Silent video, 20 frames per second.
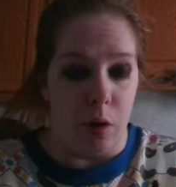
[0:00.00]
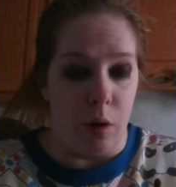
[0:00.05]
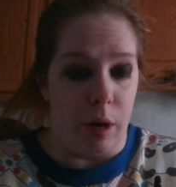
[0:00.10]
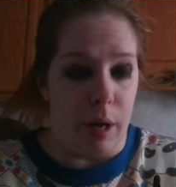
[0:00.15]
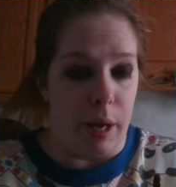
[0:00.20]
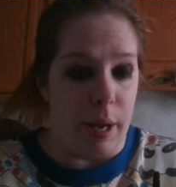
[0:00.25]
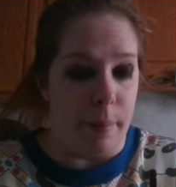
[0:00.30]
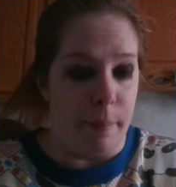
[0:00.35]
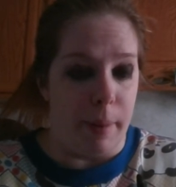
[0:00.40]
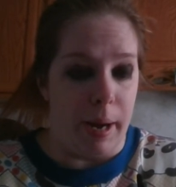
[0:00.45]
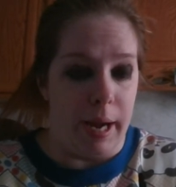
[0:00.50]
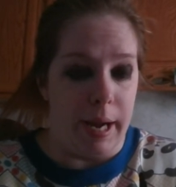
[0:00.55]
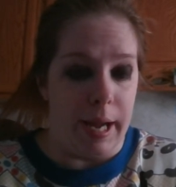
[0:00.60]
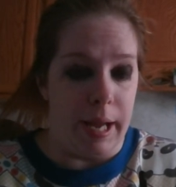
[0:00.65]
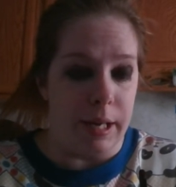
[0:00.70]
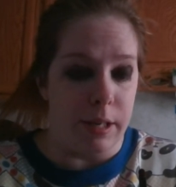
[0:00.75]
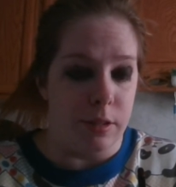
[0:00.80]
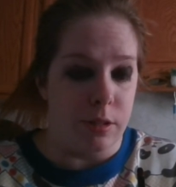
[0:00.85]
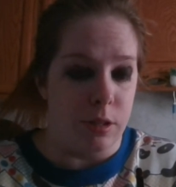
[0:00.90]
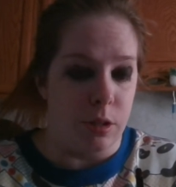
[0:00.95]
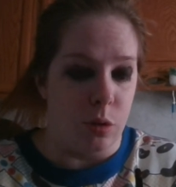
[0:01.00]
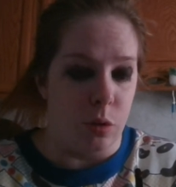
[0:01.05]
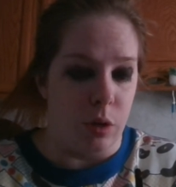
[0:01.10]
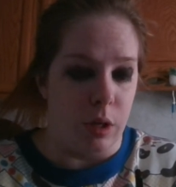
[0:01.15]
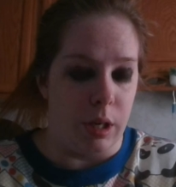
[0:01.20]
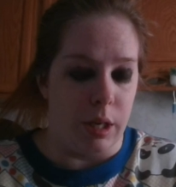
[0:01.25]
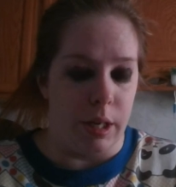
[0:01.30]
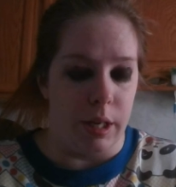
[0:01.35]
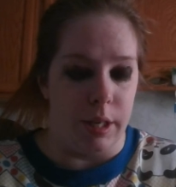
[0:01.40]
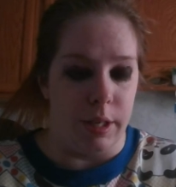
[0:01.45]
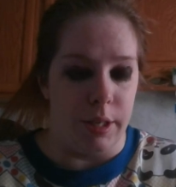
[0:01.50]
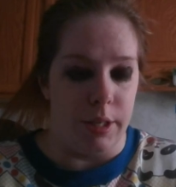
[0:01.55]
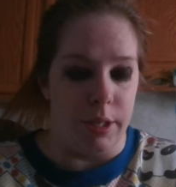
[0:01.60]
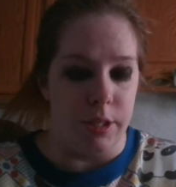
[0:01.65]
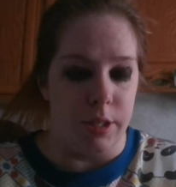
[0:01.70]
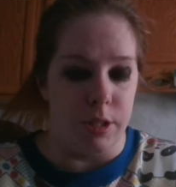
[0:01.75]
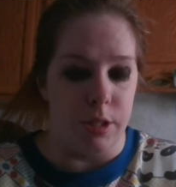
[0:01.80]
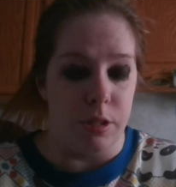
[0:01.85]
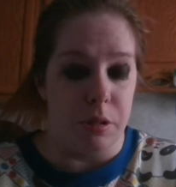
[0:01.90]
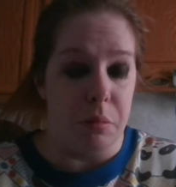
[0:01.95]
and my attitude
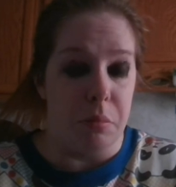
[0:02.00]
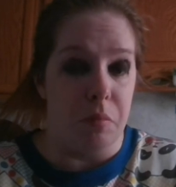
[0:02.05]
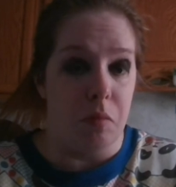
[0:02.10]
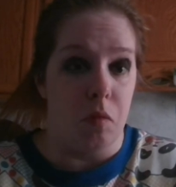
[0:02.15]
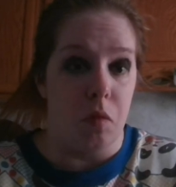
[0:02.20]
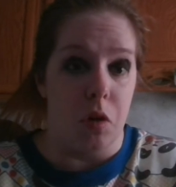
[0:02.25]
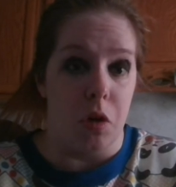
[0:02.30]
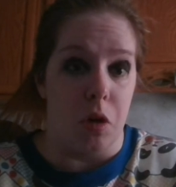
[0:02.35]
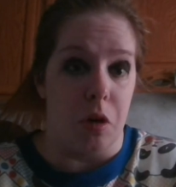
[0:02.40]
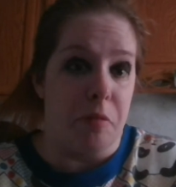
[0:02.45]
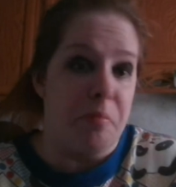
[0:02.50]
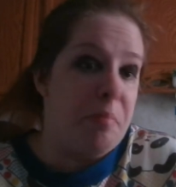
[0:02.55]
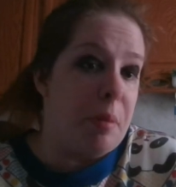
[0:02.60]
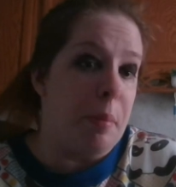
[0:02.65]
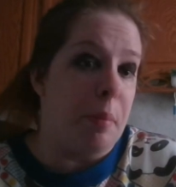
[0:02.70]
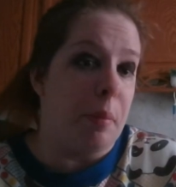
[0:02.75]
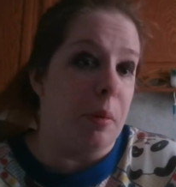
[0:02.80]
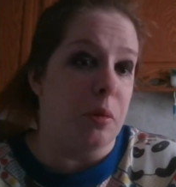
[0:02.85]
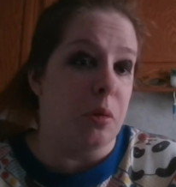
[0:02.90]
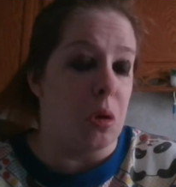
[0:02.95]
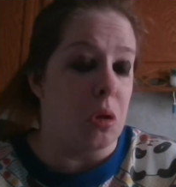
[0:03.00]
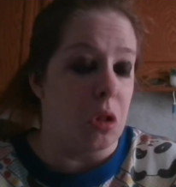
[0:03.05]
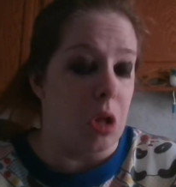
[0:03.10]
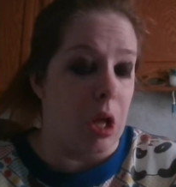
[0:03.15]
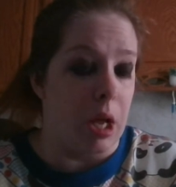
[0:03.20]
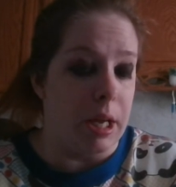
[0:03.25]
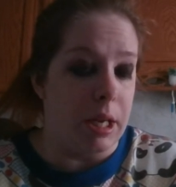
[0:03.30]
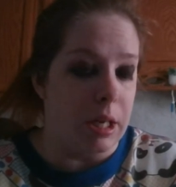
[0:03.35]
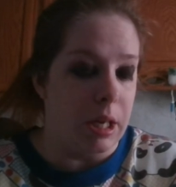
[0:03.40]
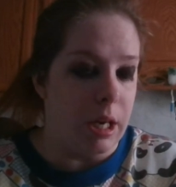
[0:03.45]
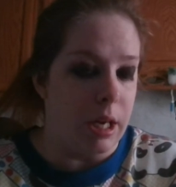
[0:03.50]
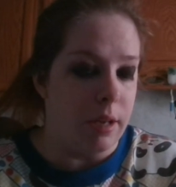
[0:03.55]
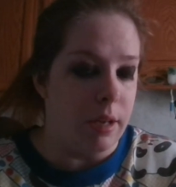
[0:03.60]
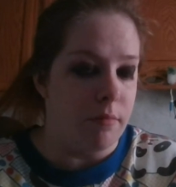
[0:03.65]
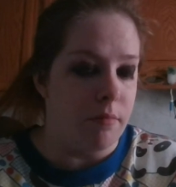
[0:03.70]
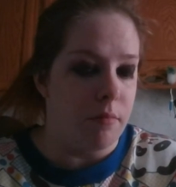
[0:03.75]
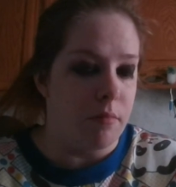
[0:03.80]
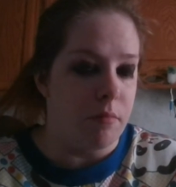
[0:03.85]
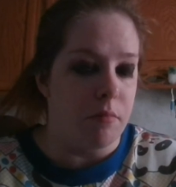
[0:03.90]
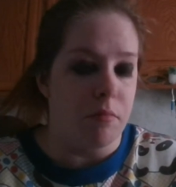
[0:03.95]
is, you know, if people don't like it,